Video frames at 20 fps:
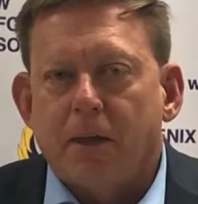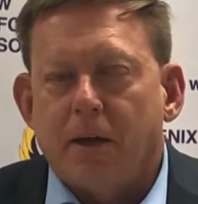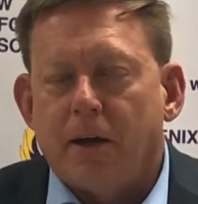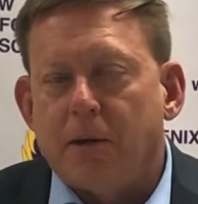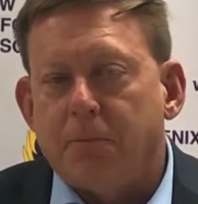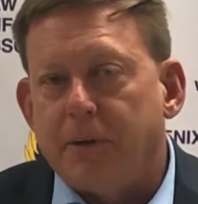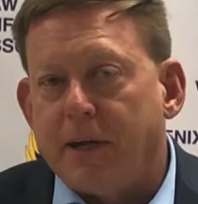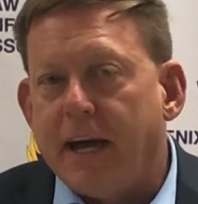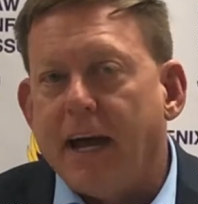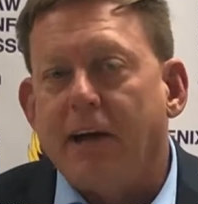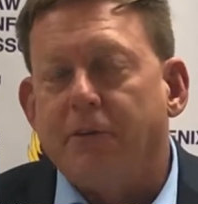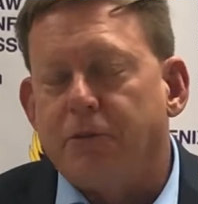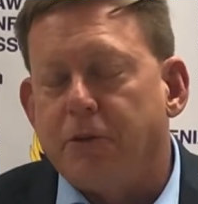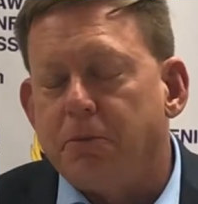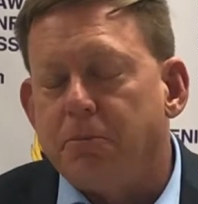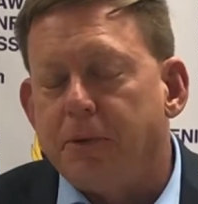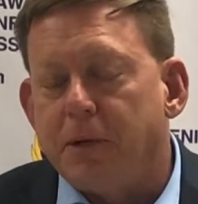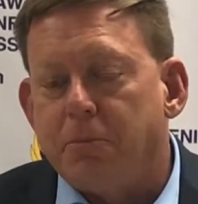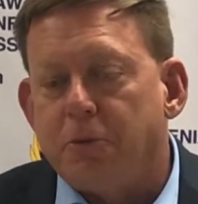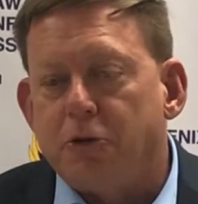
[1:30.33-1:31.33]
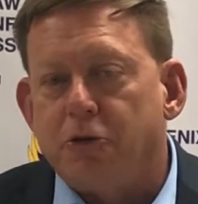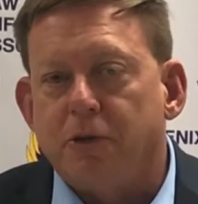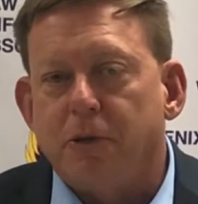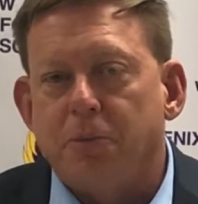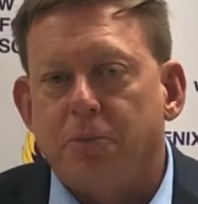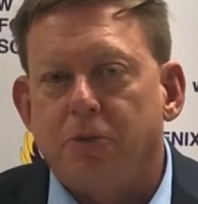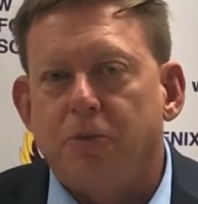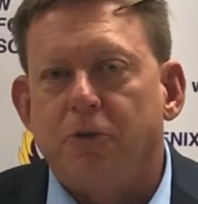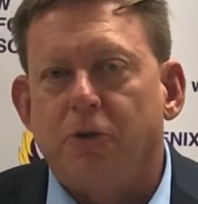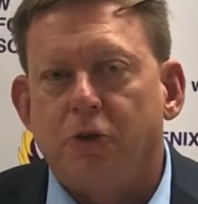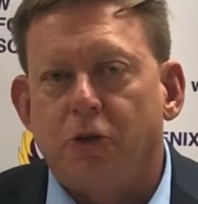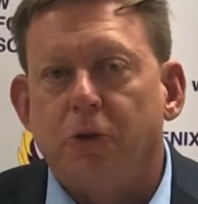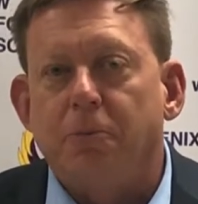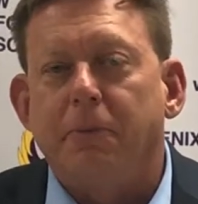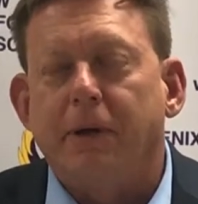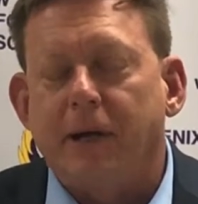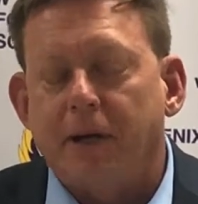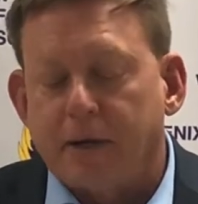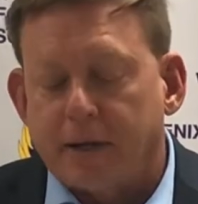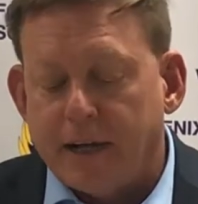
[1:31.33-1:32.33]
on behalf of the membership to the
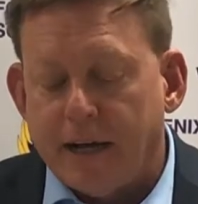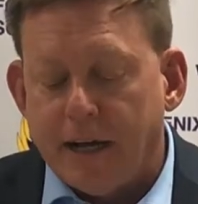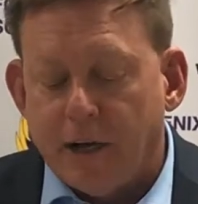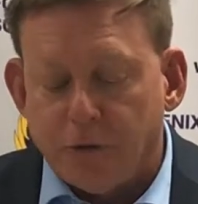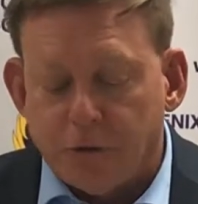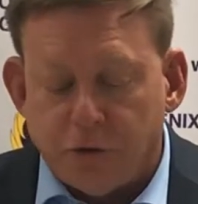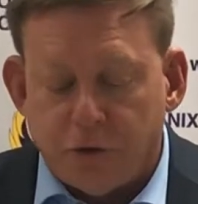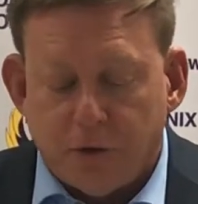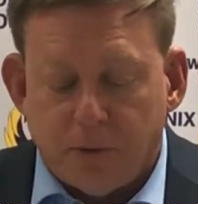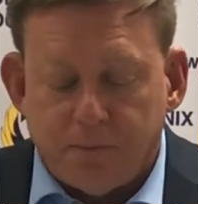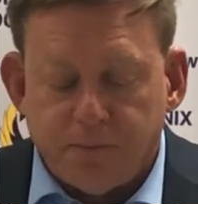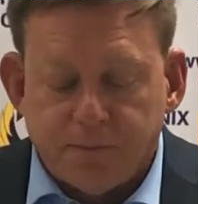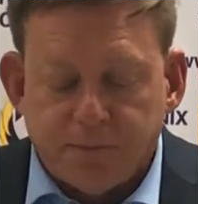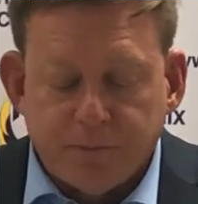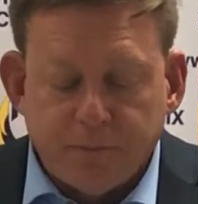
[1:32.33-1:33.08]
mayor and council.